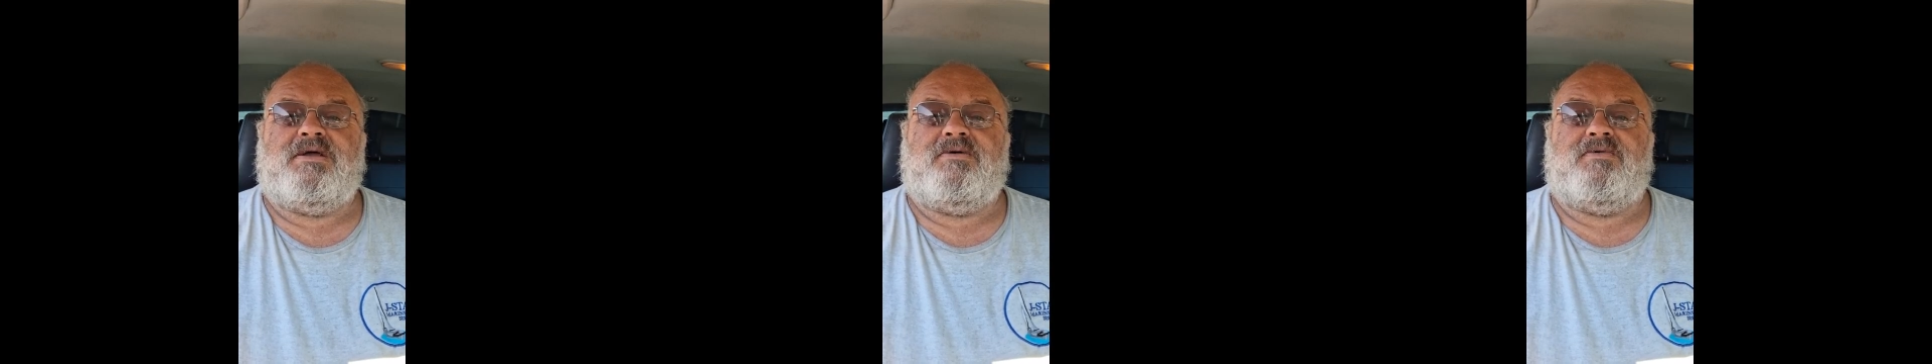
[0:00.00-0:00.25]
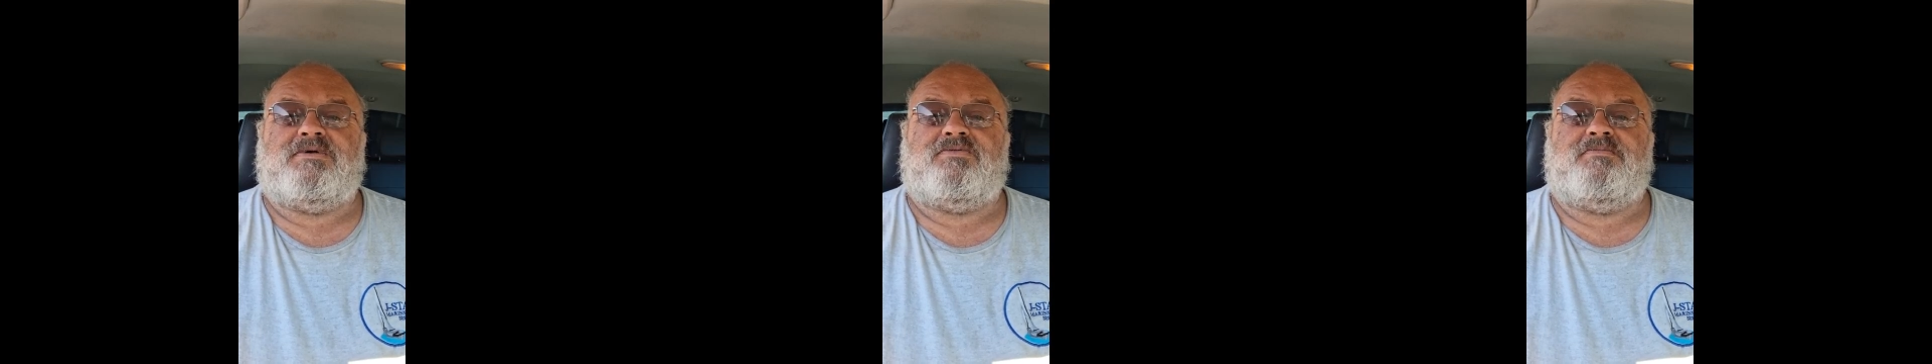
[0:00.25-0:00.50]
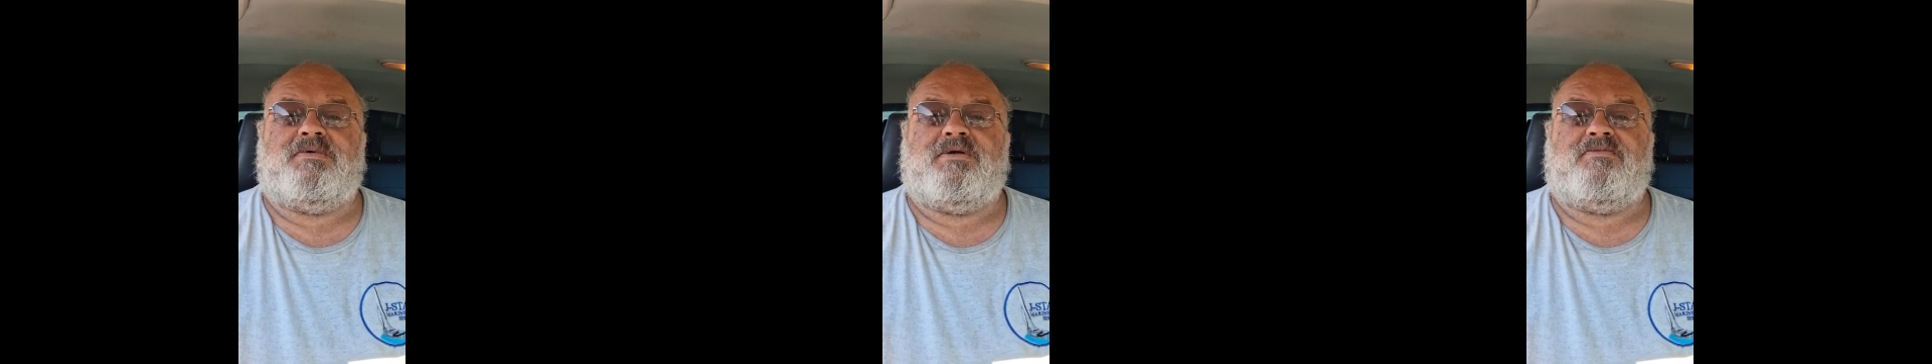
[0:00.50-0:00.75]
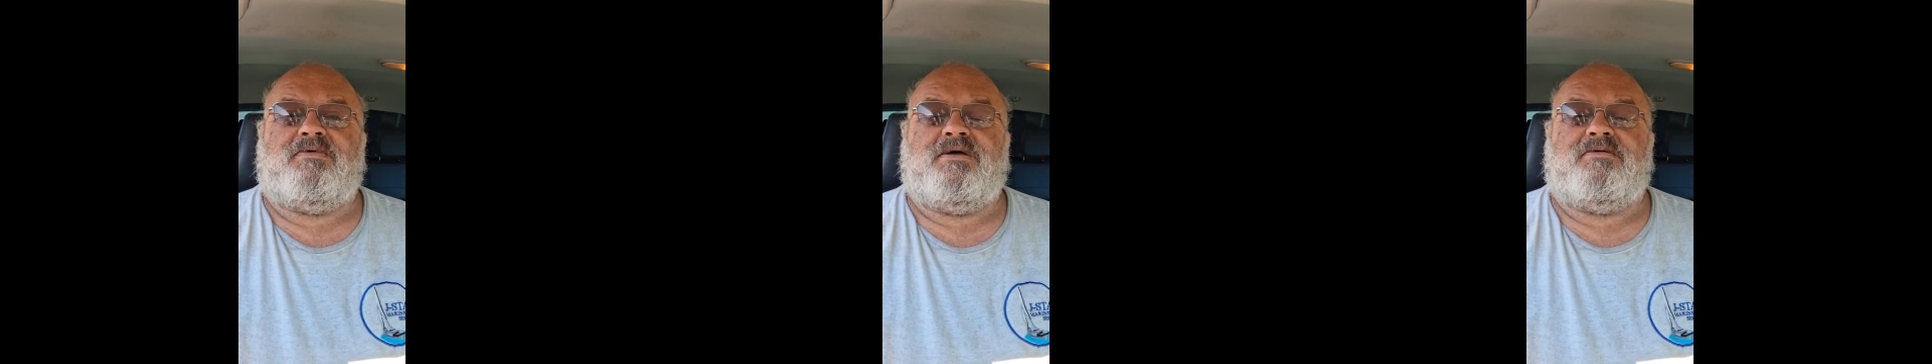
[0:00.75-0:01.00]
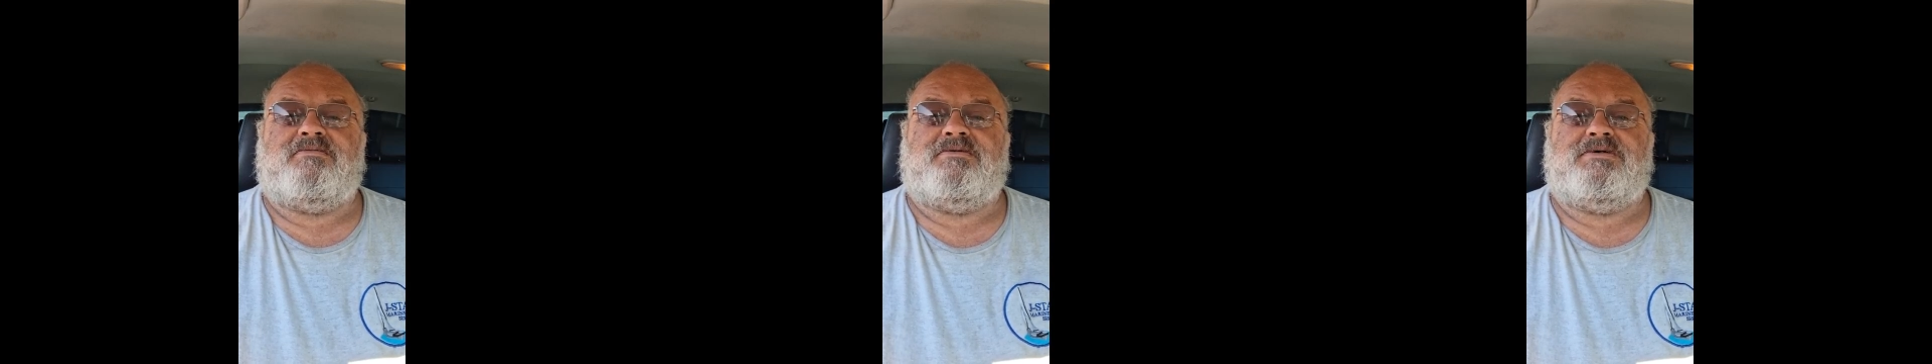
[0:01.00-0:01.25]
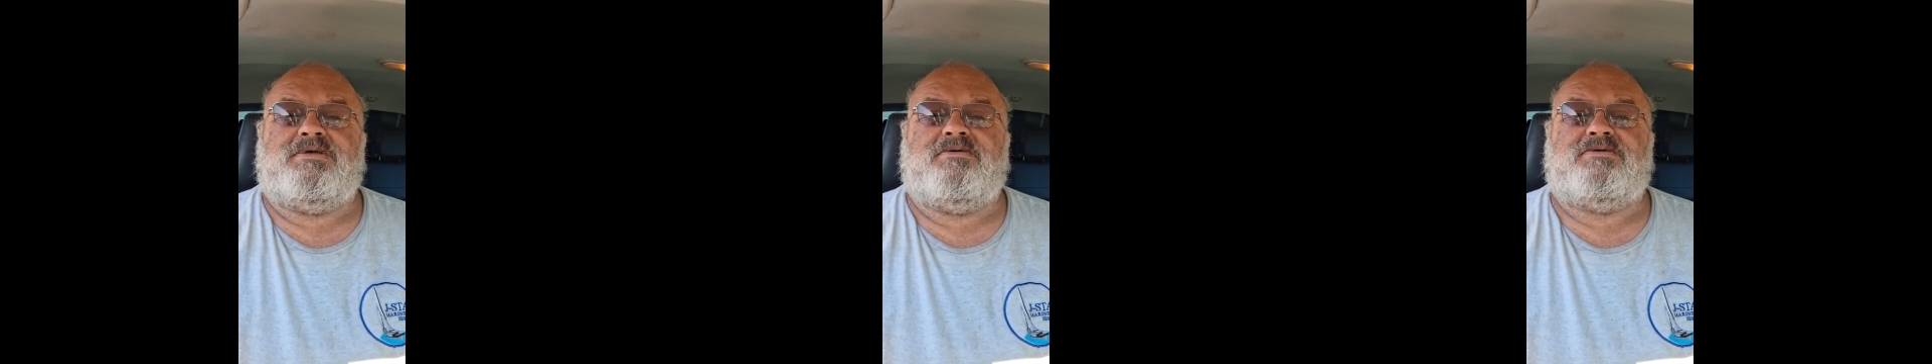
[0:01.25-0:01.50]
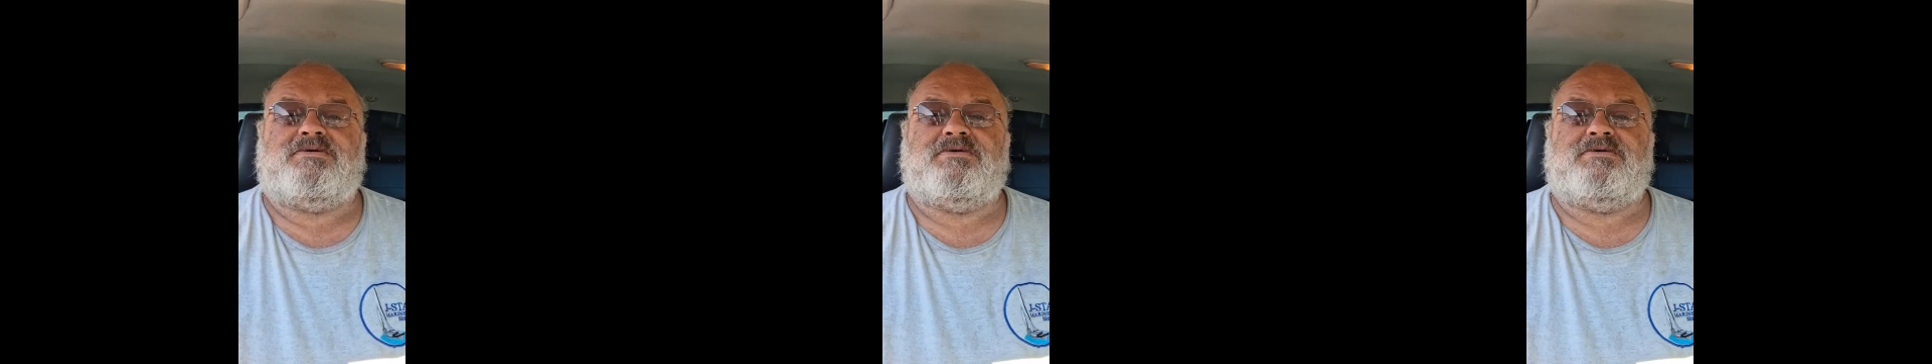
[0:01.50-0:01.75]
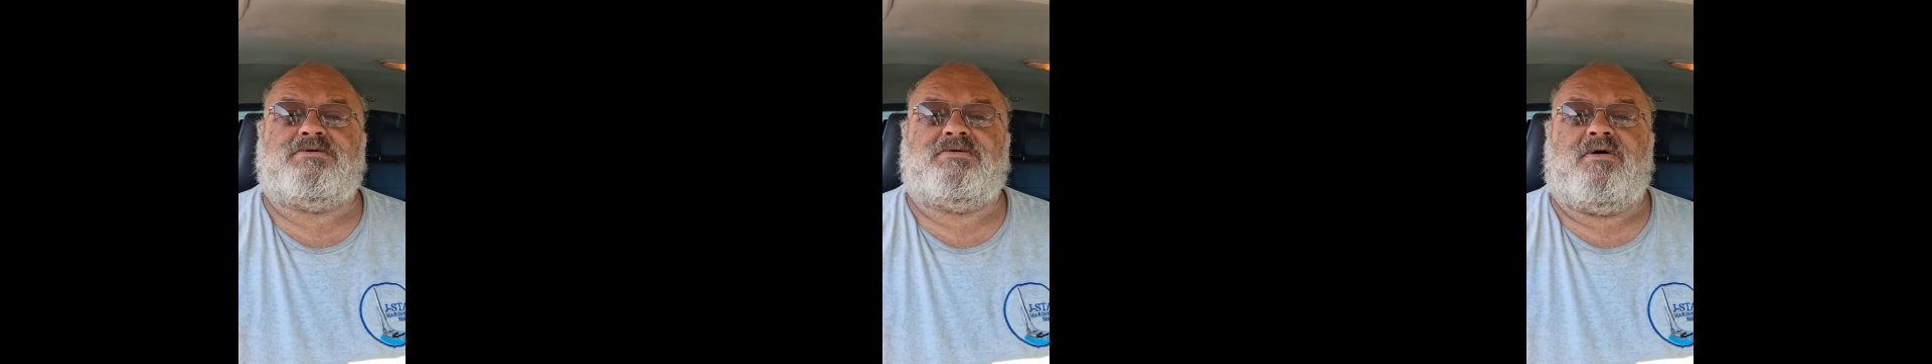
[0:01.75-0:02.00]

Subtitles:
which would be a real nuisance,